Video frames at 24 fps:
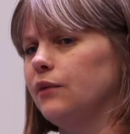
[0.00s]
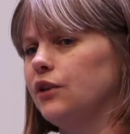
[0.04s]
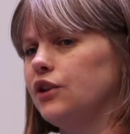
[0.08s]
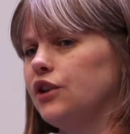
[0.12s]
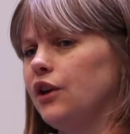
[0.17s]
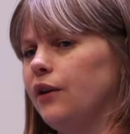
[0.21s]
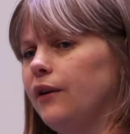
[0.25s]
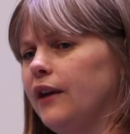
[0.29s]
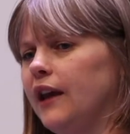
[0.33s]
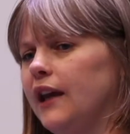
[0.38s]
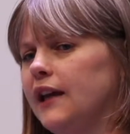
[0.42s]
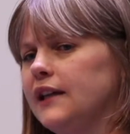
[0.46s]
we're
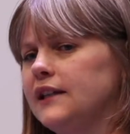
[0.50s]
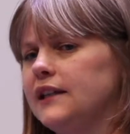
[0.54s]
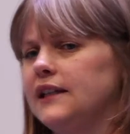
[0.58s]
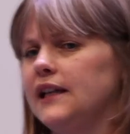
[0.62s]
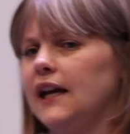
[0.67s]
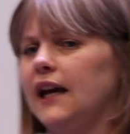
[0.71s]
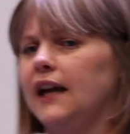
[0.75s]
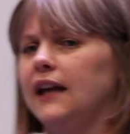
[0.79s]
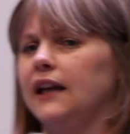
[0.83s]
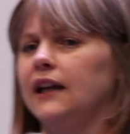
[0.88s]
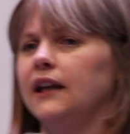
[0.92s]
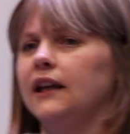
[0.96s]
showing here
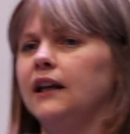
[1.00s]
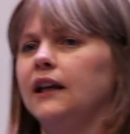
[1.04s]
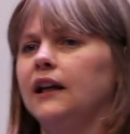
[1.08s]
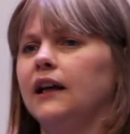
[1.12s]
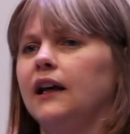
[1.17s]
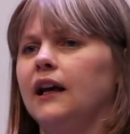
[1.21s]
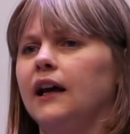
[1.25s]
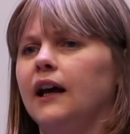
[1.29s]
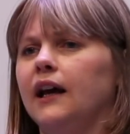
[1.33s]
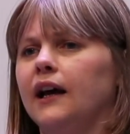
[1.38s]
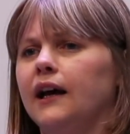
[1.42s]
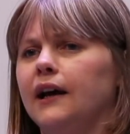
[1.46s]
today,
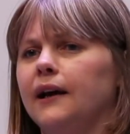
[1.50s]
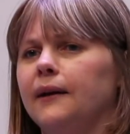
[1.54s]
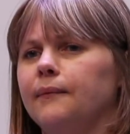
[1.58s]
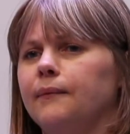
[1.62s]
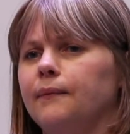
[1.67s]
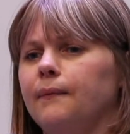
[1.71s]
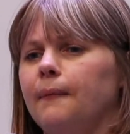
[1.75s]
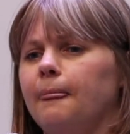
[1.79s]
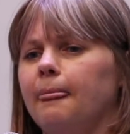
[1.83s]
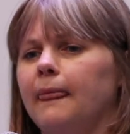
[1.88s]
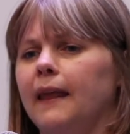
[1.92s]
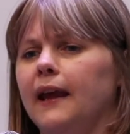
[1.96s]

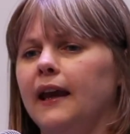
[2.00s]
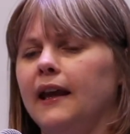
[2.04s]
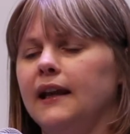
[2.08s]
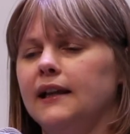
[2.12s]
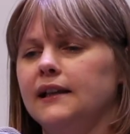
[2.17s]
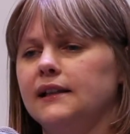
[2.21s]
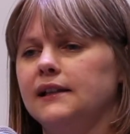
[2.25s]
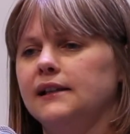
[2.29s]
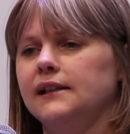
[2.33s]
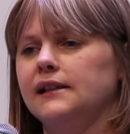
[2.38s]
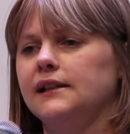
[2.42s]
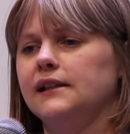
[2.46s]

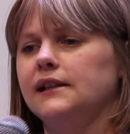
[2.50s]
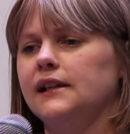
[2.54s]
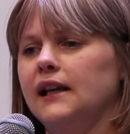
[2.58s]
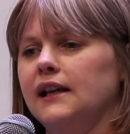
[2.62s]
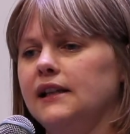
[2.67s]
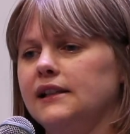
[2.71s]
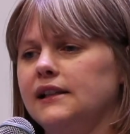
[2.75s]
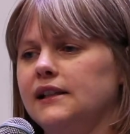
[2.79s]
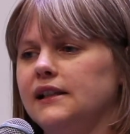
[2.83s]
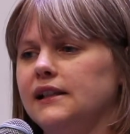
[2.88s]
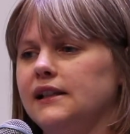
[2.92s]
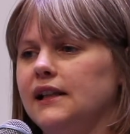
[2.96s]

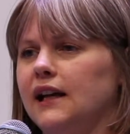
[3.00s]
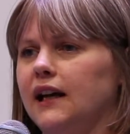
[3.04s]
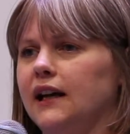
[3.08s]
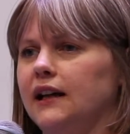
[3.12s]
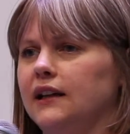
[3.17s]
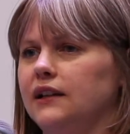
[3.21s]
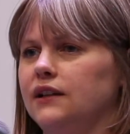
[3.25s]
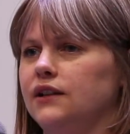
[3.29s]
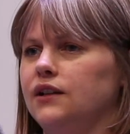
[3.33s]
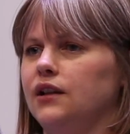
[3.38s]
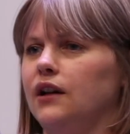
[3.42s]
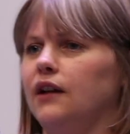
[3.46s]
is
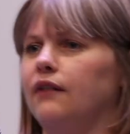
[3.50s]
designed